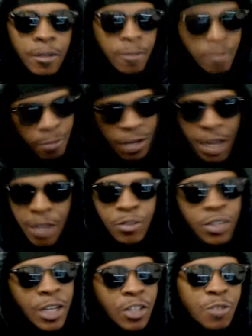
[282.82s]
now you
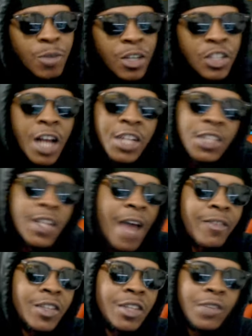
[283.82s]
don't say too much i just
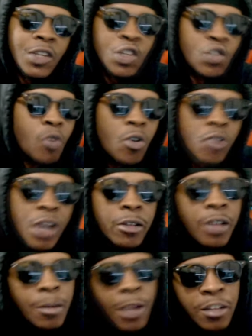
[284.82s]
have these videos rolling
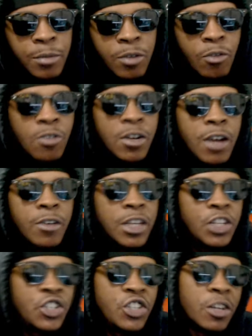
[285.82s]
out they're about to be rolling out
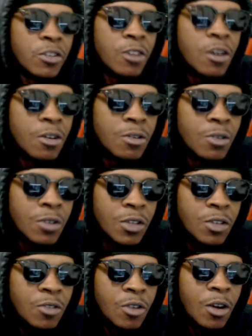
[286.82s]
each year though
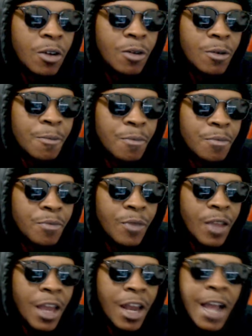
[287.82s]
you know
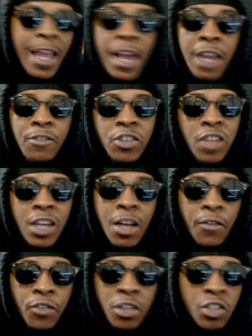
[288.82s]
and I can't even say
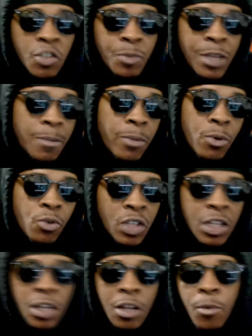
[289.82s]
nothing. The speed
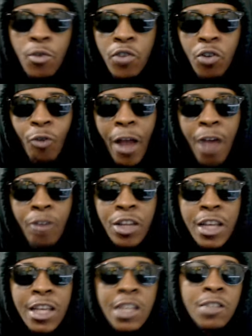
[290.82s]
boosting and the moving around
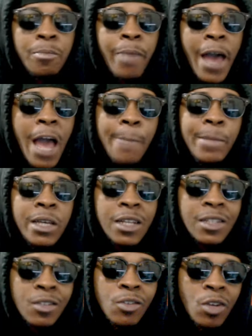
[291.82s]
is bad
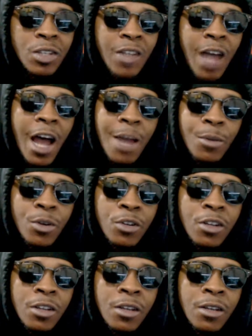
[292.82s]
because it's on
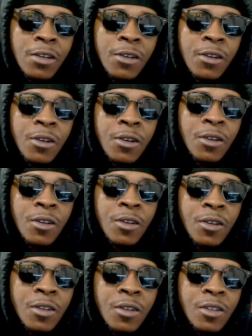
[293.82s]
timered.
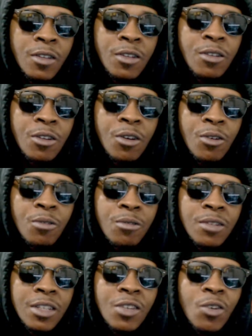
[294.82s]
You know,
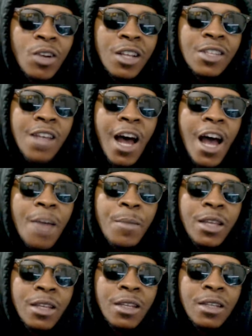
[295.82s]
it's on a
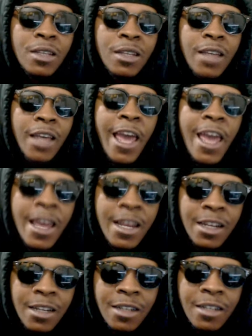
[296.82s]
timing
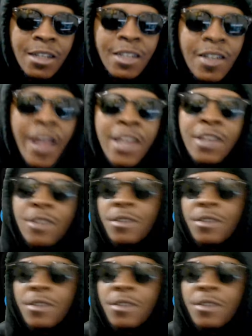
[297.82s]
canned. It's like